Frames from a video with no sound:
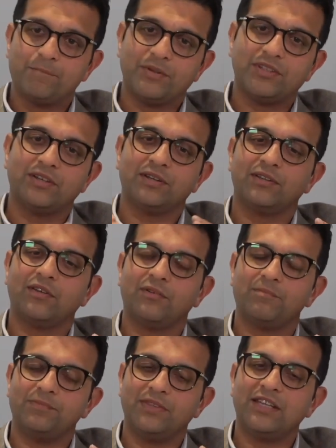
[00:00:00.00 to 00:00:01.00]
but
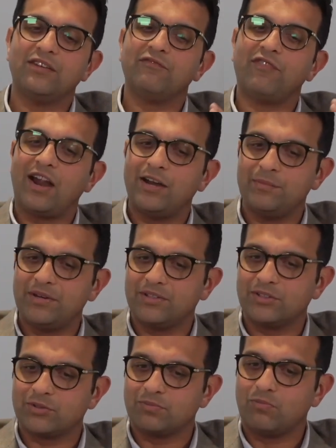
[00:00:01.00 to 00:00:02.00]
the
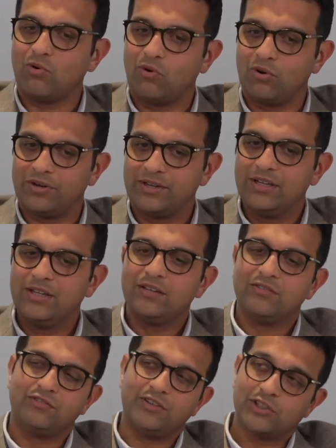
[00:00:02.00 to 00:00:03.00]
environment is more
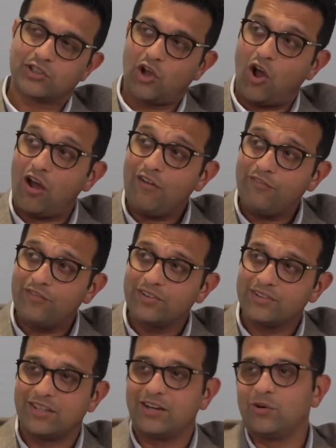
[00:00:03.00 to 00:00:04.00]
risk off
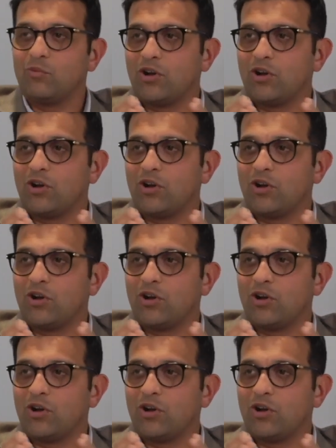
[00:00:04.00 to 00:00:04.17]
than it